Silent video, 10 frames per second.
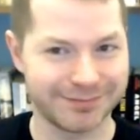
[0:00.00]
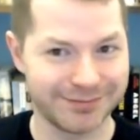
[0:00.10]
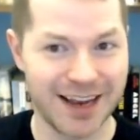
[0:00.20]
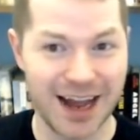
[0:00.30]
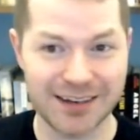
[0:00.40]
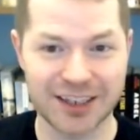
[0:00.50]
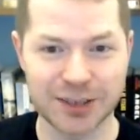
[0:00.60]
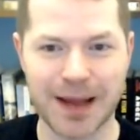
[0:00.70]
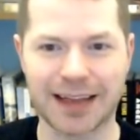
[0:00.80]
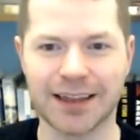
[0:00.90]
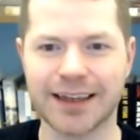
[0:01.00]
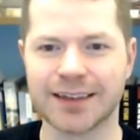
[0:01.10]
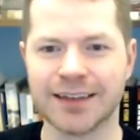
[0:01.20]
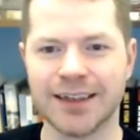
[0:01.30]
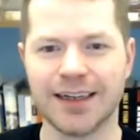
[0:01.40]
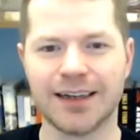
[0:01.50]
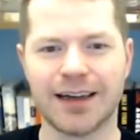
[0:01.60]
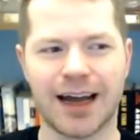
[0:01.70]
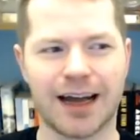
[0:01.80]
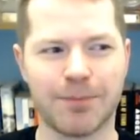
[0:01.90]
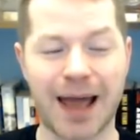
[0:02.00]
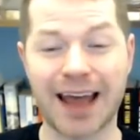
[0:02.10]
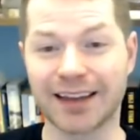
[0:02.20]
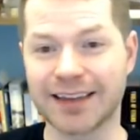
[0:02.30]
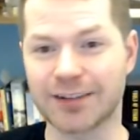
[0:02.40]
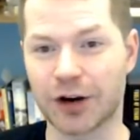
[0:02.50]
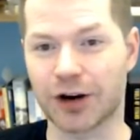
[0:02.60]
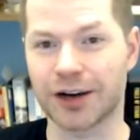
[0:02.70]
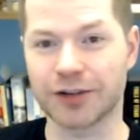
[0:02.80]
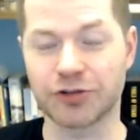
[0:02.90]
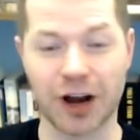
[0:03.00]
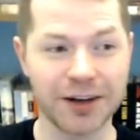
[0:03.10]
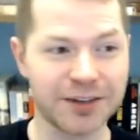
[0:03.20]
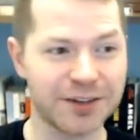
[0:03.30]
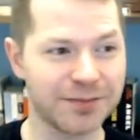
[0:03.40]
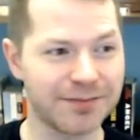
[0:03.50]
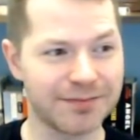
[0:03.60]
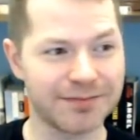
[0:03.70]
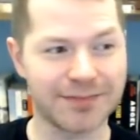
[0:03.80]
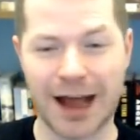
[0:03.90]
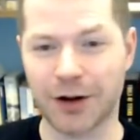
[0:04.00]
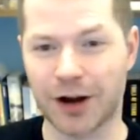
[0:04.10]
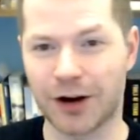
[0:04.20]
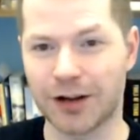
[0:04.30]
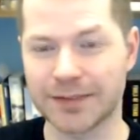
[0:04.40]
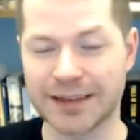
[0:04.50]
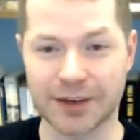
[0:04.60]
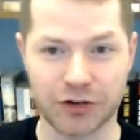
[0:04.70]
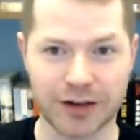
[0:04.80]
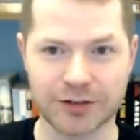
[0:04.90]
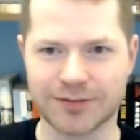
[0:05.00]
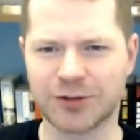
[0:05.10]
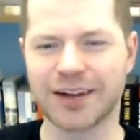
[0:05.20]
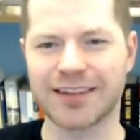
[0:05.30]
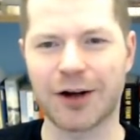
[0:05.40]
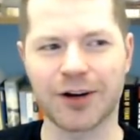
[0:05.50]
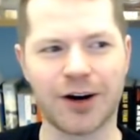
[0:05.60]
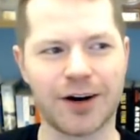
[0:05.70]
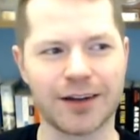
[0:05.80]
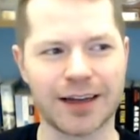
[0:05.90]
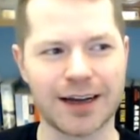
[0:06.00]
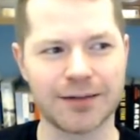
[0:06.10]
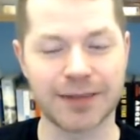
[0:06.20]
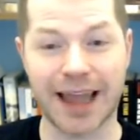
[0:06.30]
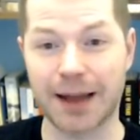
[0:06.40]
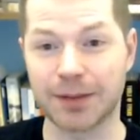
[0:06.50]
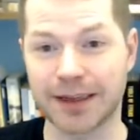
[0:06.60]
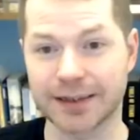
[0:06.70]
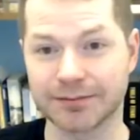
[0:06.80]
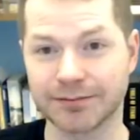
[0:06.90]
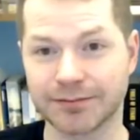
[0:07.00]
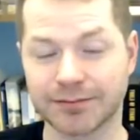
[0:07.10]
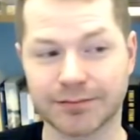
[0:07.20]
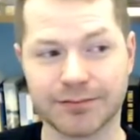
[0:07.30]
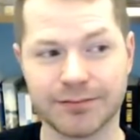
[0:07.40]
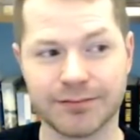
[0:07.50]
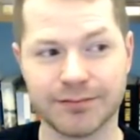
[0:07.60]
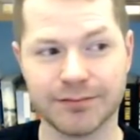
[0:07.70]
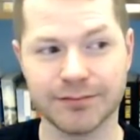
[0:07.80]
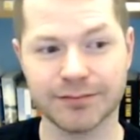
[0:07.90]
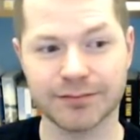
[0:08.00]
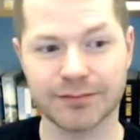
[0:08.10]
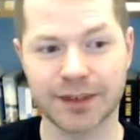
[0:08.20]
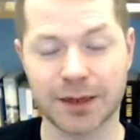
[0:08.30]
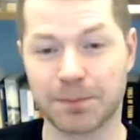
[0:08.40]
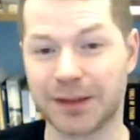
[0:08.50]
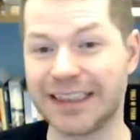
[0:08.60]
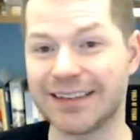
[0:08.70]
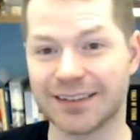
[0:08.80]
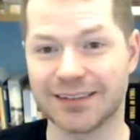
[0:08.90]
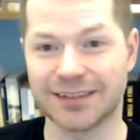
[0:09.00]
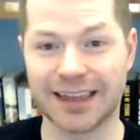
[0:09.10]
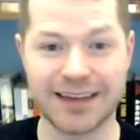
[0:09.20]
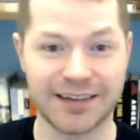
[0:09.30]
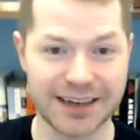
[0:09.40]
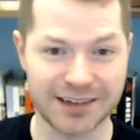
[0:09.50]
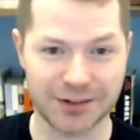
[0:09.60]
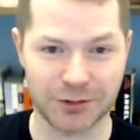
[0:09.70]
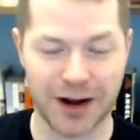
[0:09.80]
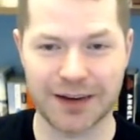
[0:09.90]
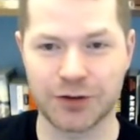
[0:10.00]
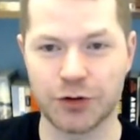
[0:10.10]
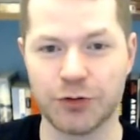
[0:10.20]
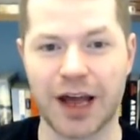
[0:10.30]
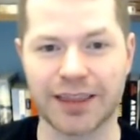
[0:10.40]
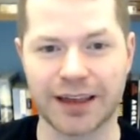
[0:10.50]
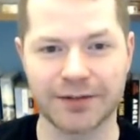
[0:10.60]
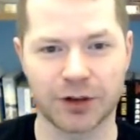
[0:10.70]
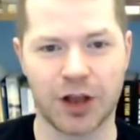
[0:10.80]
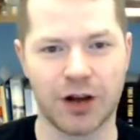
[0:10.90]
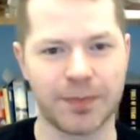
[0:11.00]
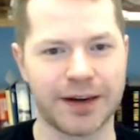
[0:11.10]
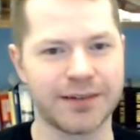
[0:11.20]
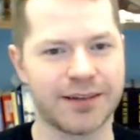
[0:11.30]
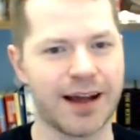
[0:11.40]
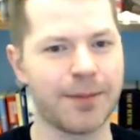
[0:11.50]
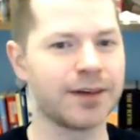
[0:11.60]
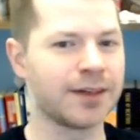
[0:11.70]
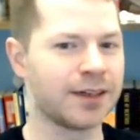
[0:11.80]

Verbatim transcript: Not such a bad leak. Um, bad leaks are drugs. Alcohol is a drug. Drugs, alcohol, um, gambling, complete laziness, right? If you do nothing for a long period of time.